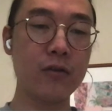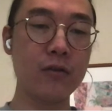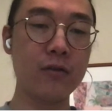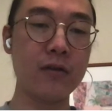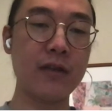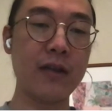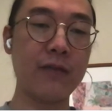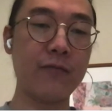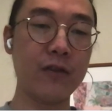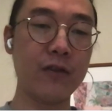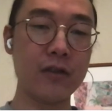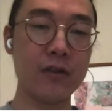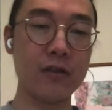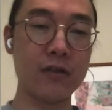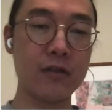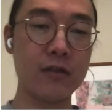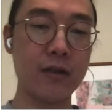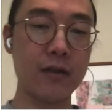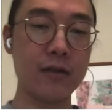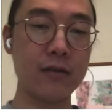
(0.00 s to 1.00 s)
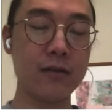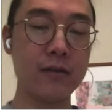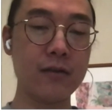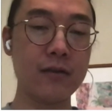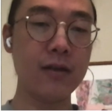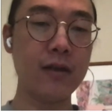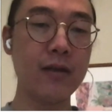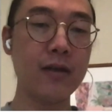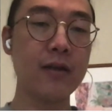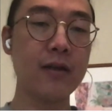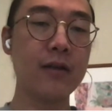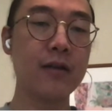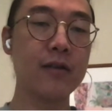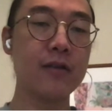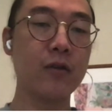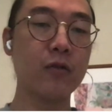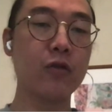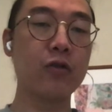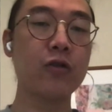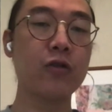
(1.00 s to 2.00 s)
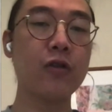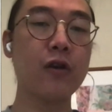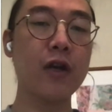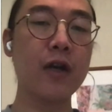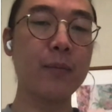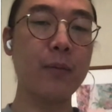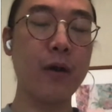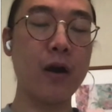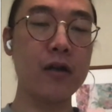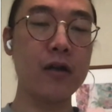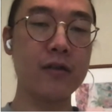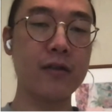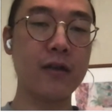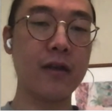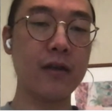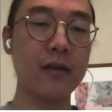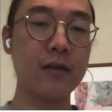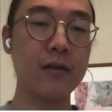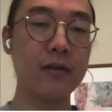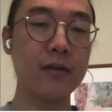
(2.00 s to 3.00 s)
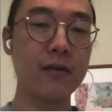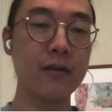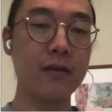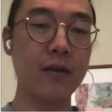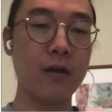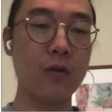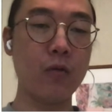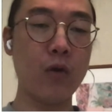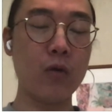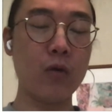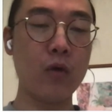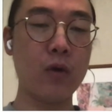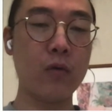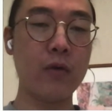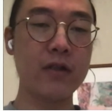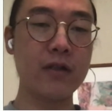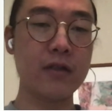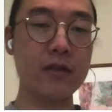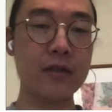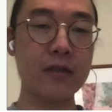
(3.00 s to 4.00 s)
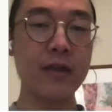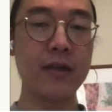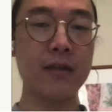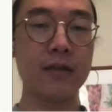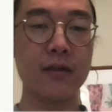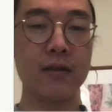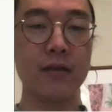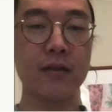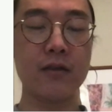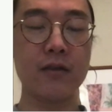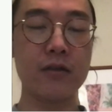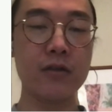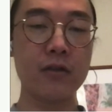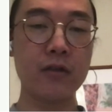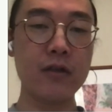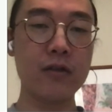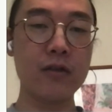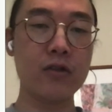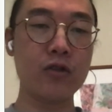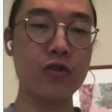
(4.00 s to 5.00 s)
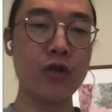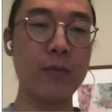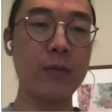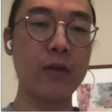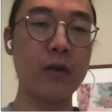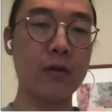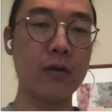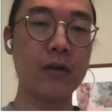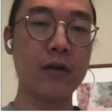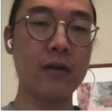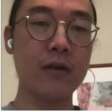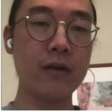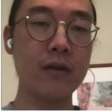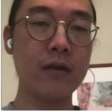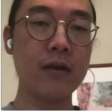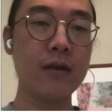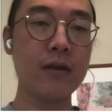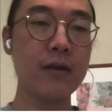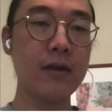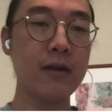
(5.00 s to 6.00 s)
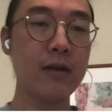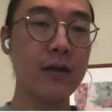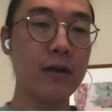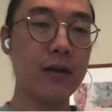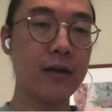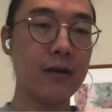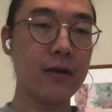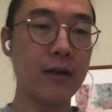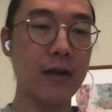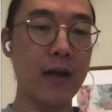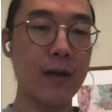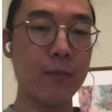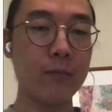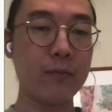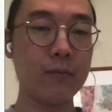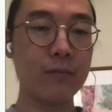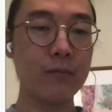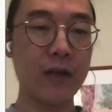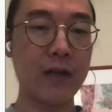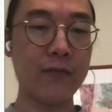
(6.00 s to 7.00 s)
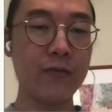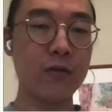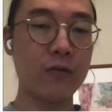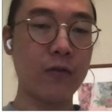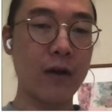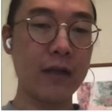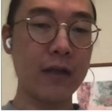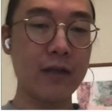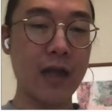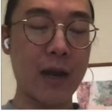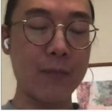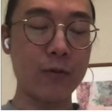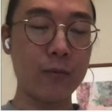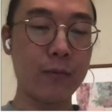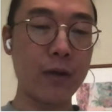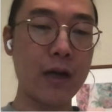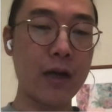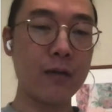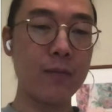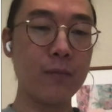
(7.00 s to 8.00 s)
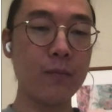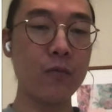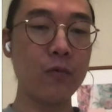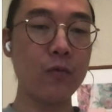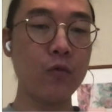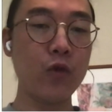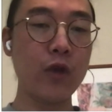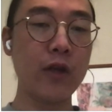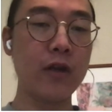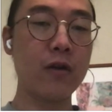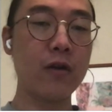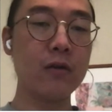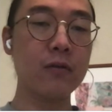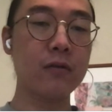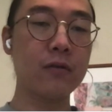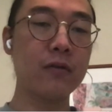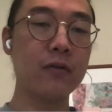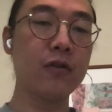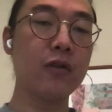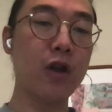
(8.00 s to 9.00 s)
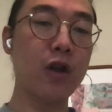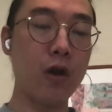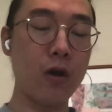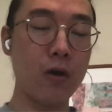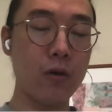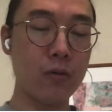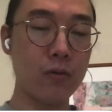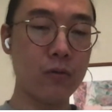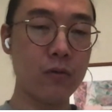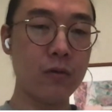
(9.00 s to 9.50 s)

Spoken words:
definition site. So during parsing, where we're just seeing the stream token left to right, top to bottom, we don't know.